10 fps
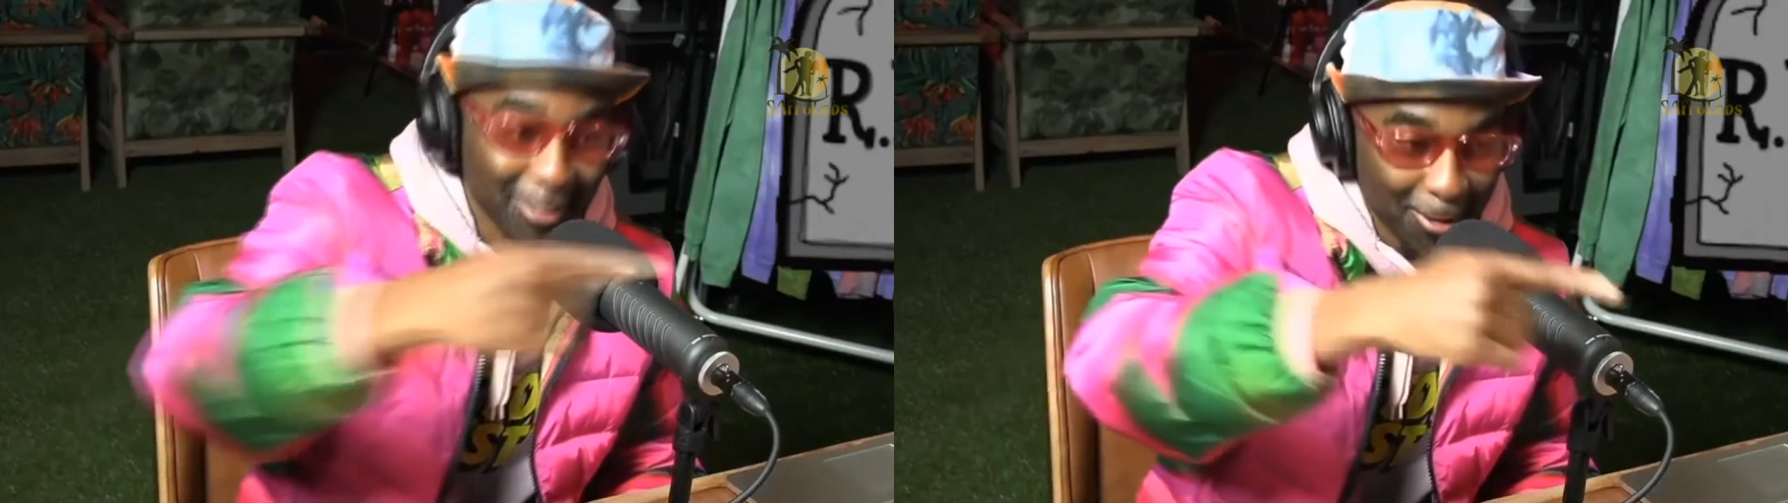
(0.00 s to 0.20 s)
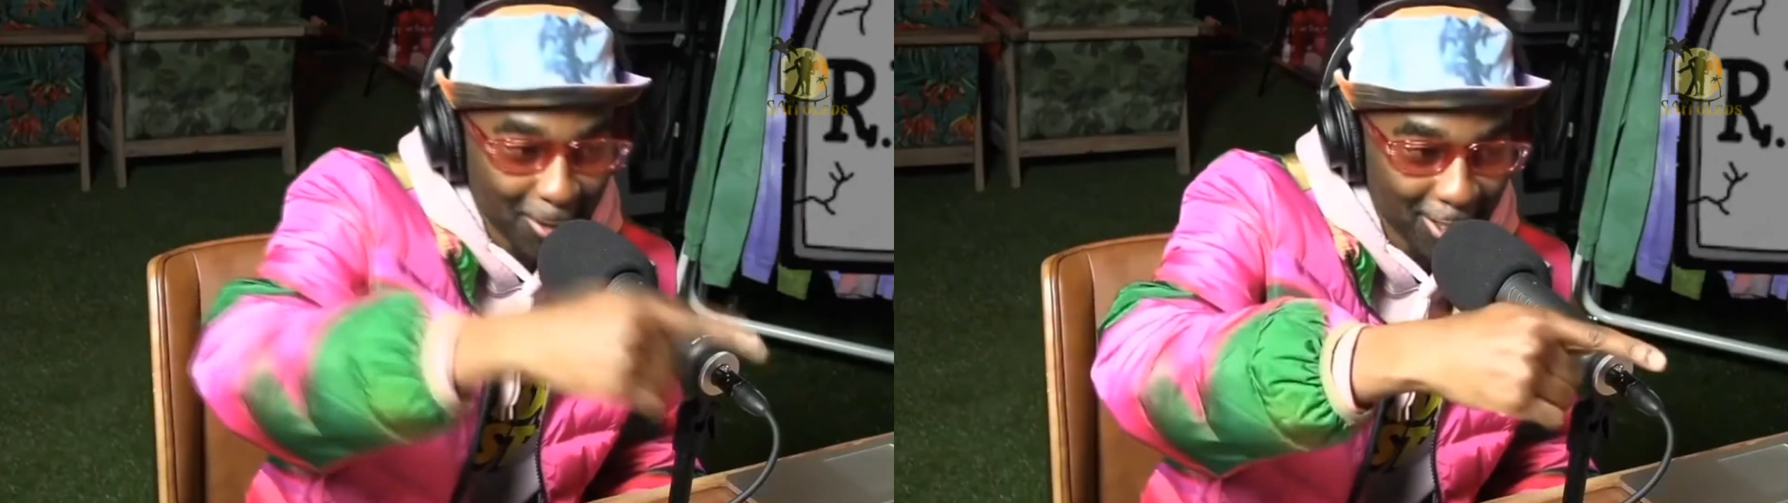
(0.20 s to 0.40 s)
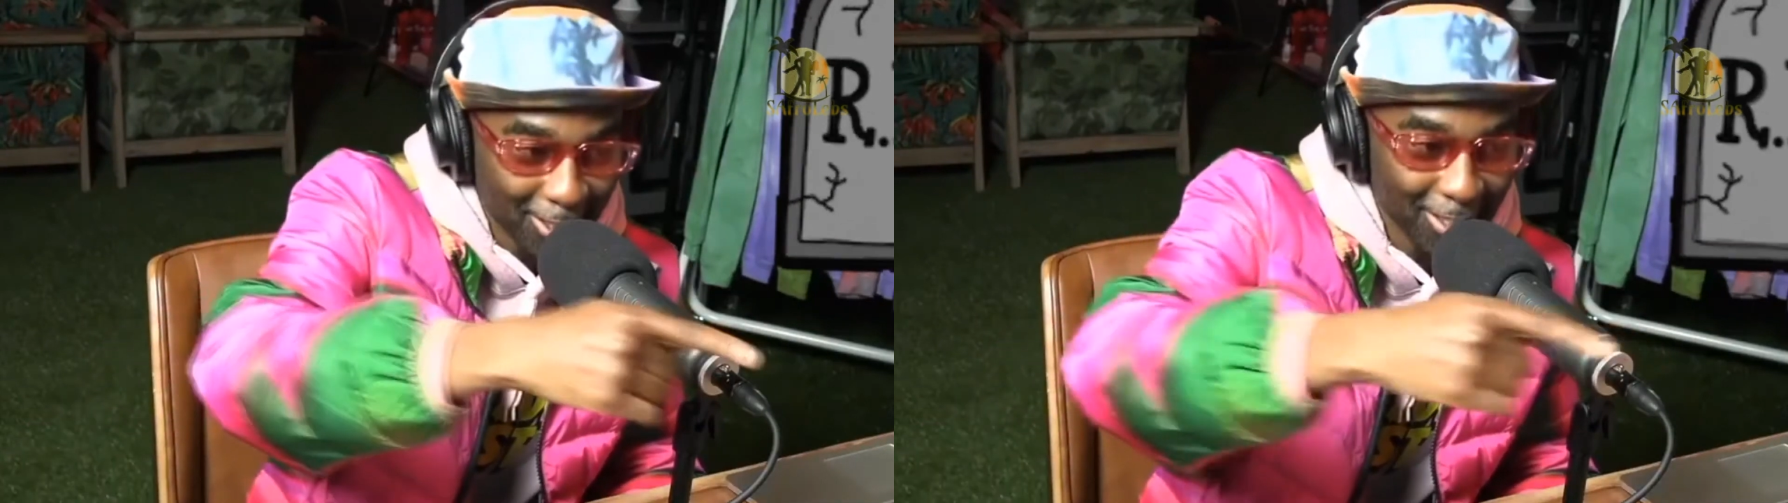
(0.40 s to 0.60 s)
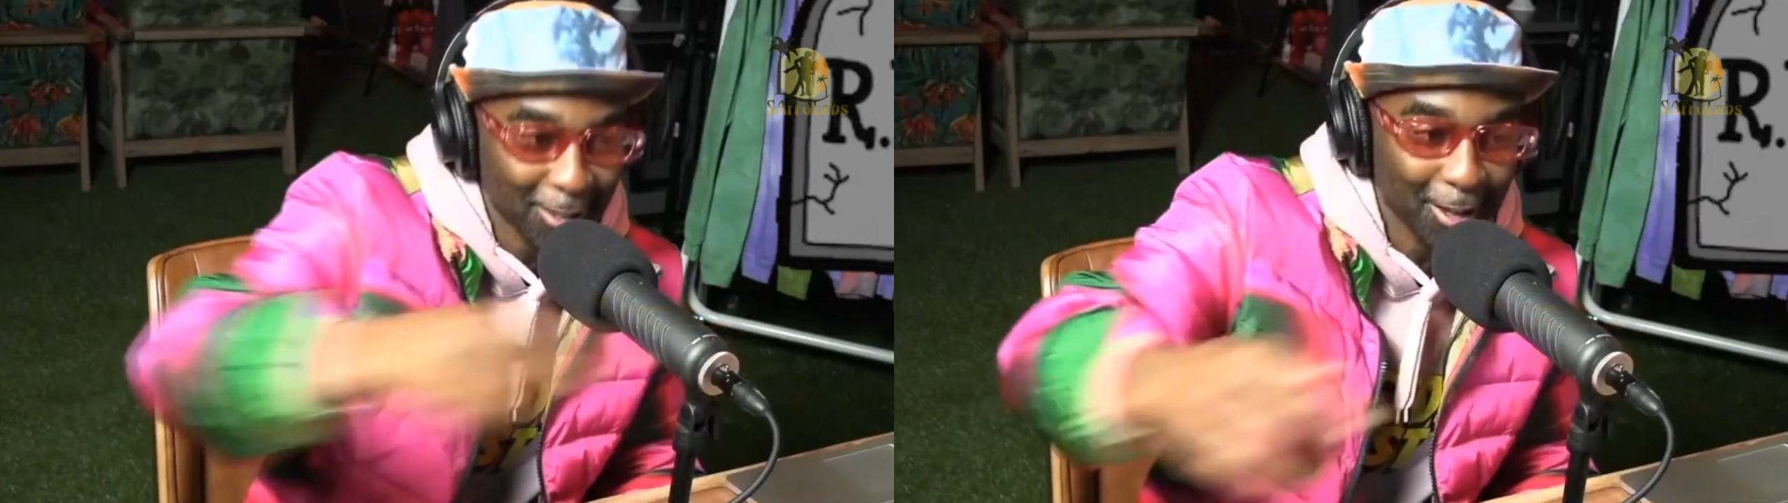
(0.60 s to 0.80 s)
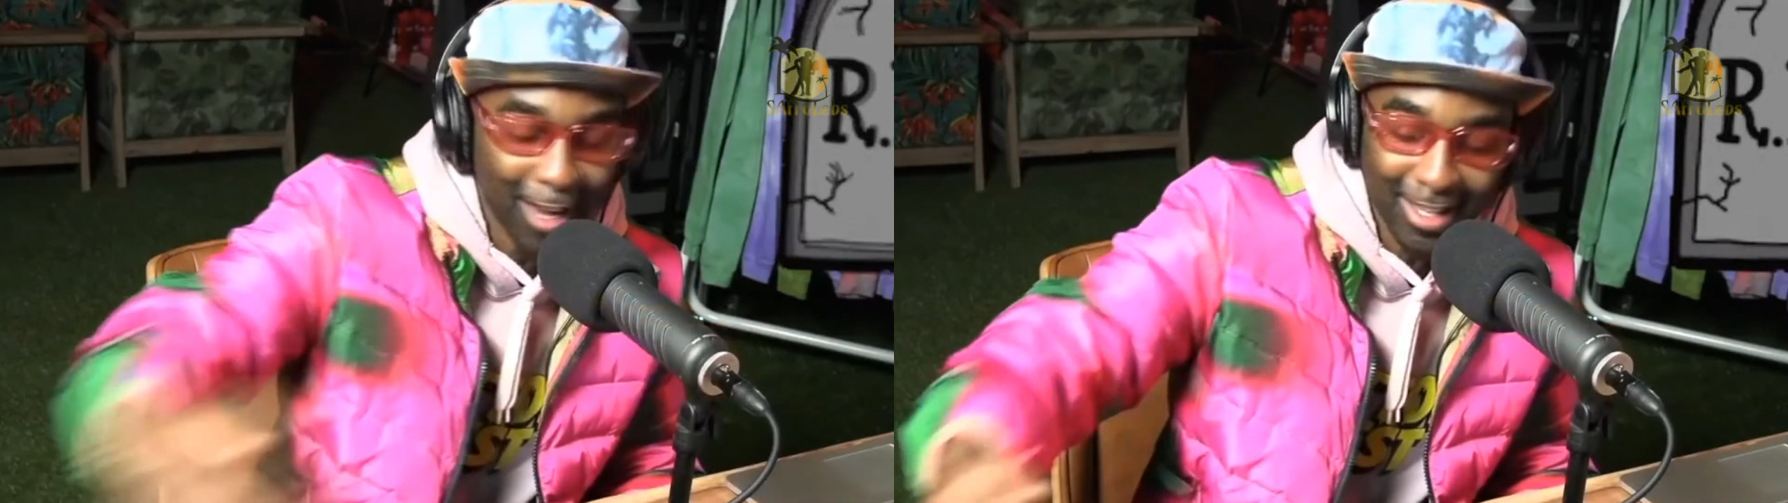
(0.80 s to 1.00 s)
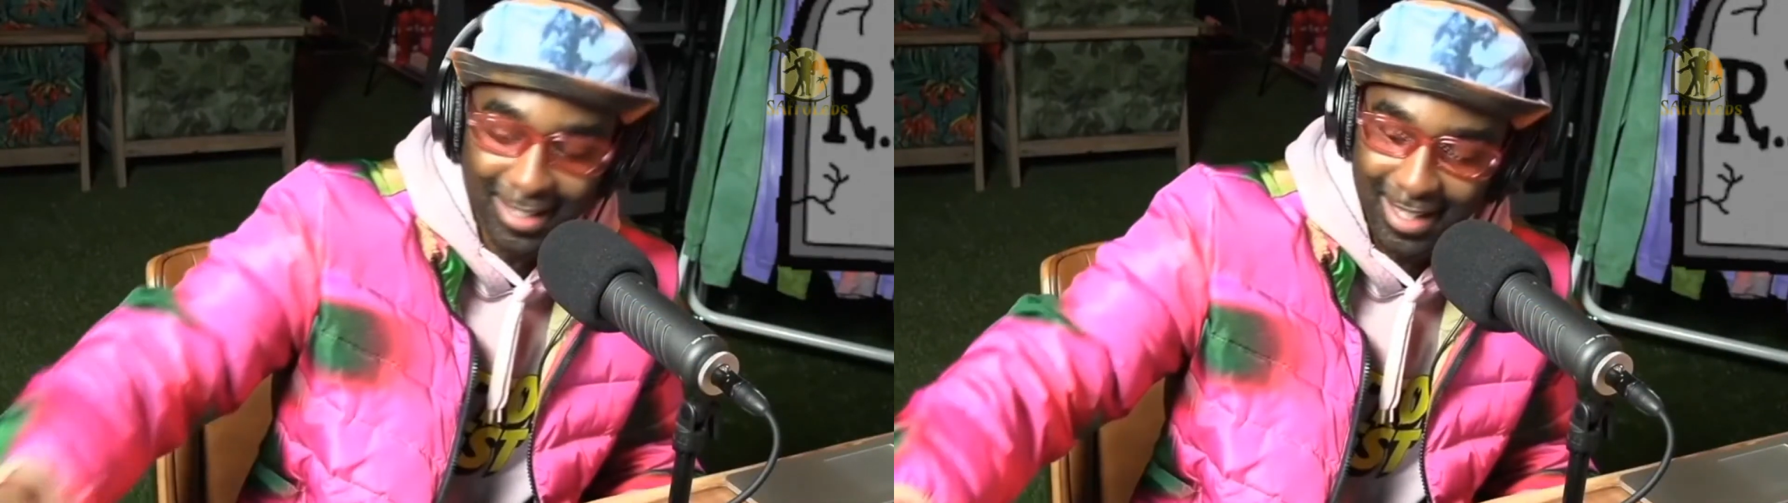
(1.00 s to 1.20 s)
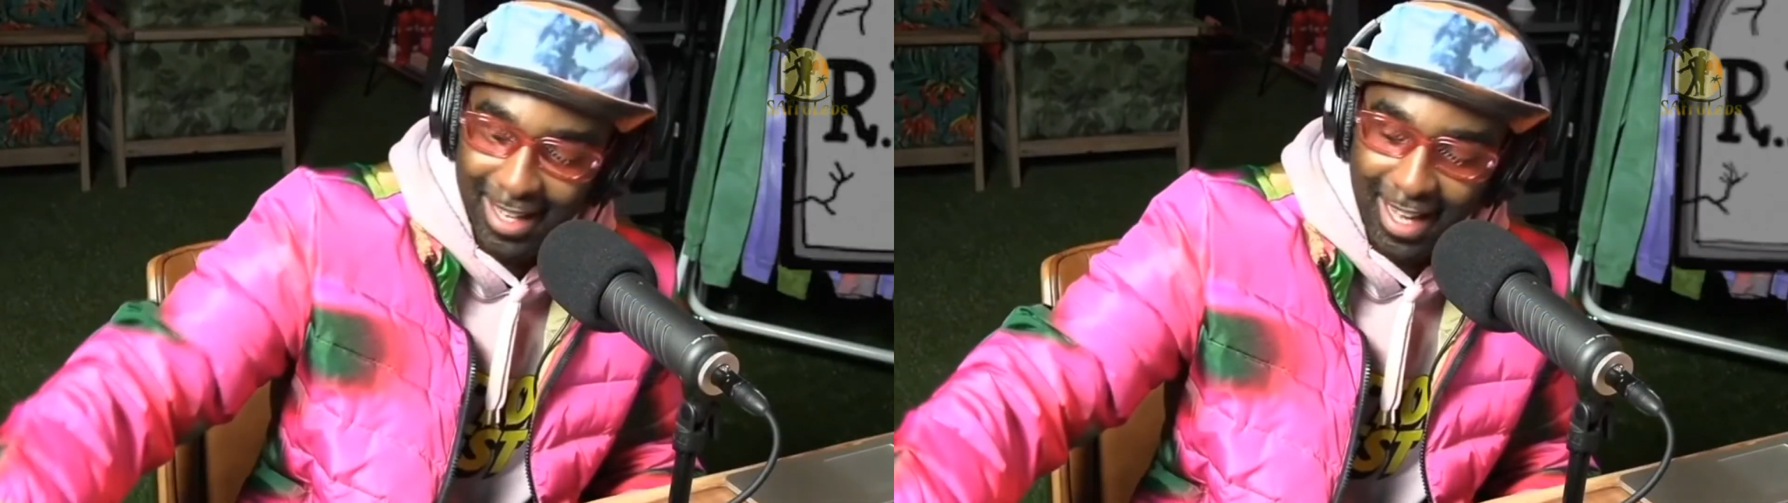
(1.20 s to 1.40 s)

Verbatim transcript: to the question that you asked,